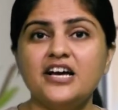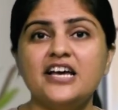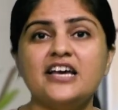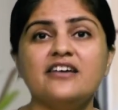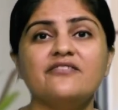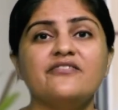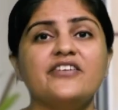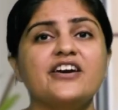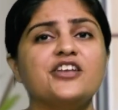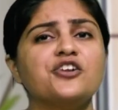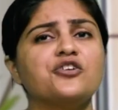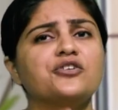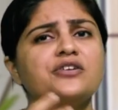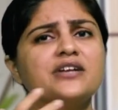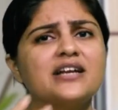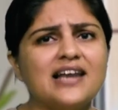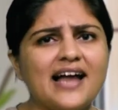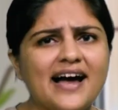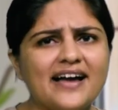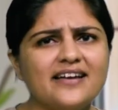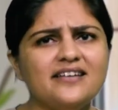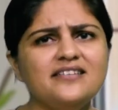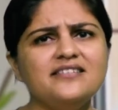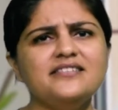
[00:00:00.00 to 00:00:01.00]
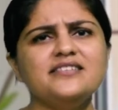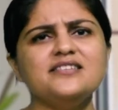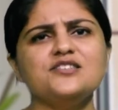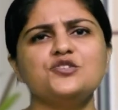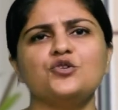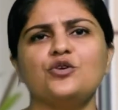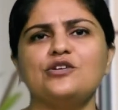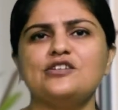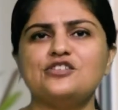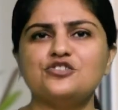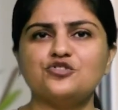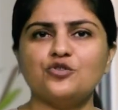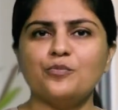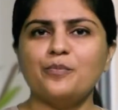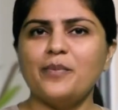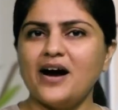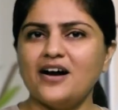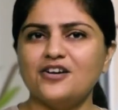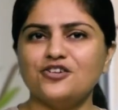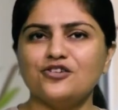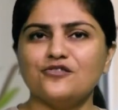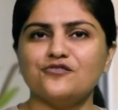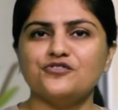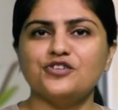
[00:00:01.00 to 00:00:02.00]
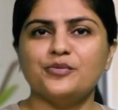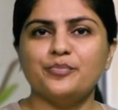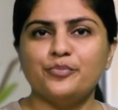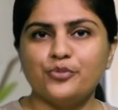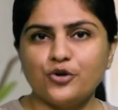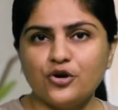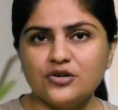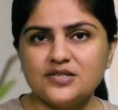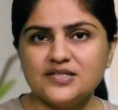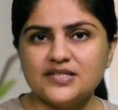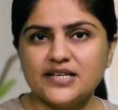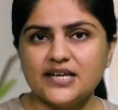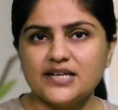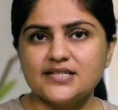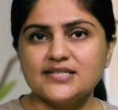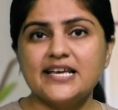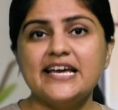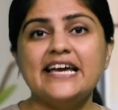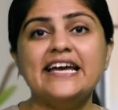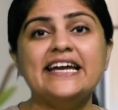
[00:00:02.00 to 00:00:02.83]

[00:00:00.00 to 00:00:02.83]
where your client is also part of the process,